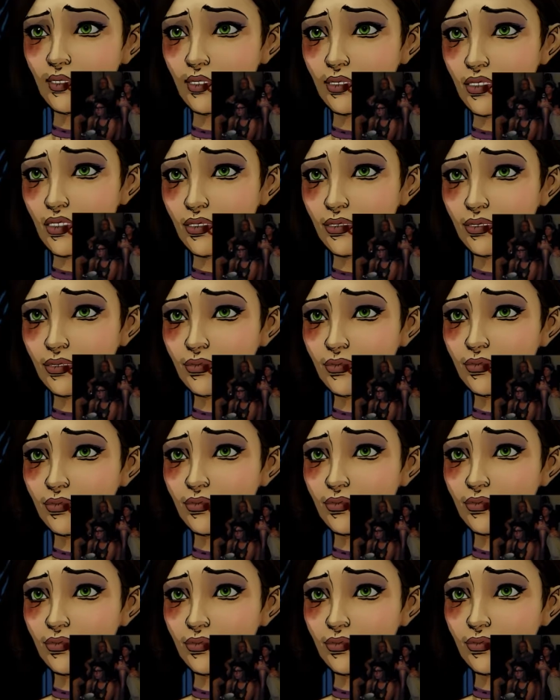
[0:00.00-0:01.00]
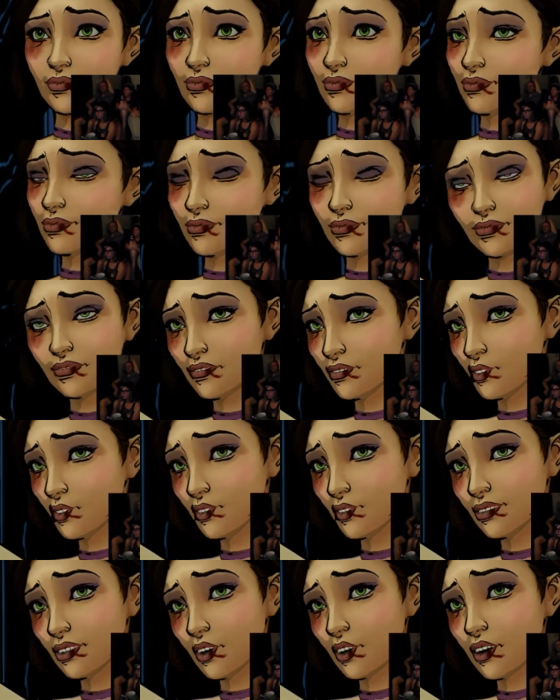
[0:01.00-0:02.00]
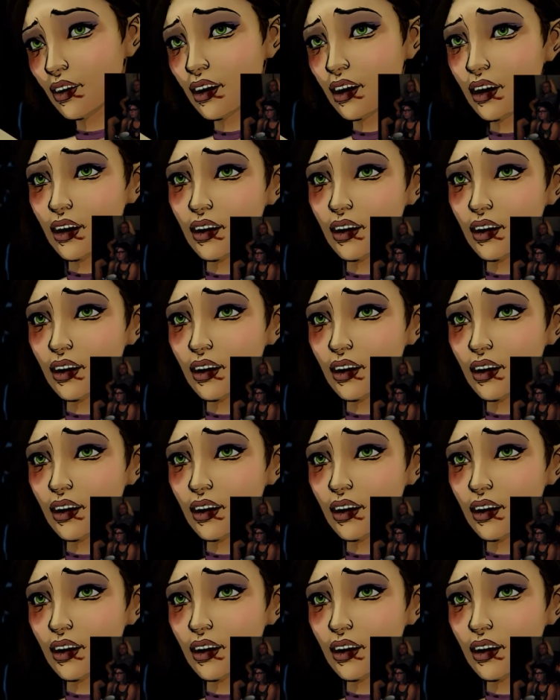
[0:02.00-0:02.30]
in Woodlands. Everyone knows